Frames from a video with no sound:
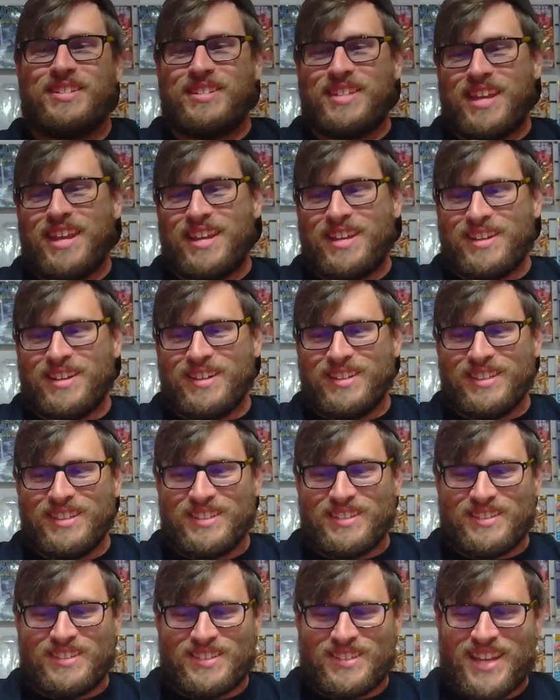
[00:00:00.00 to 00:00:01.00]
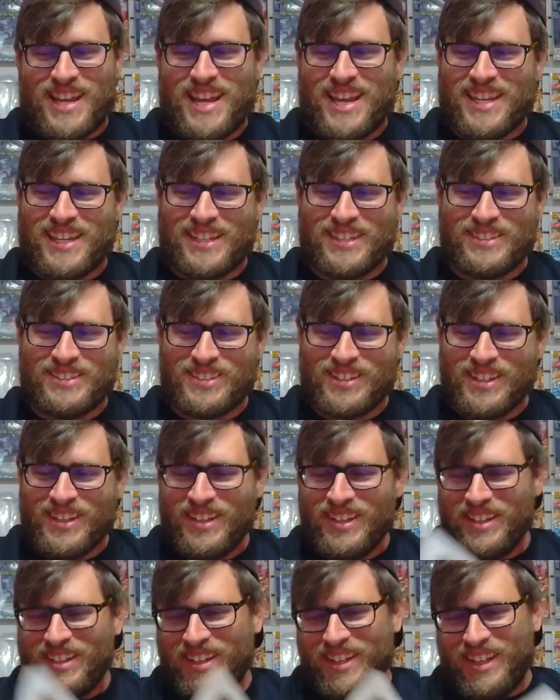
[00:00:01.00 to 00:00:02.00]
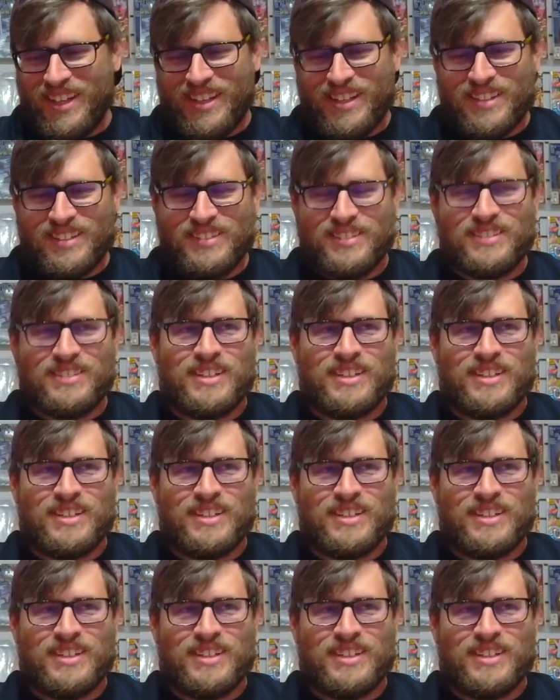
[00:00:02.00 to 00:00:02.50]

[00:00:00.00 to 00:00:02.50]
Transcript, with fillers: sang on the stage is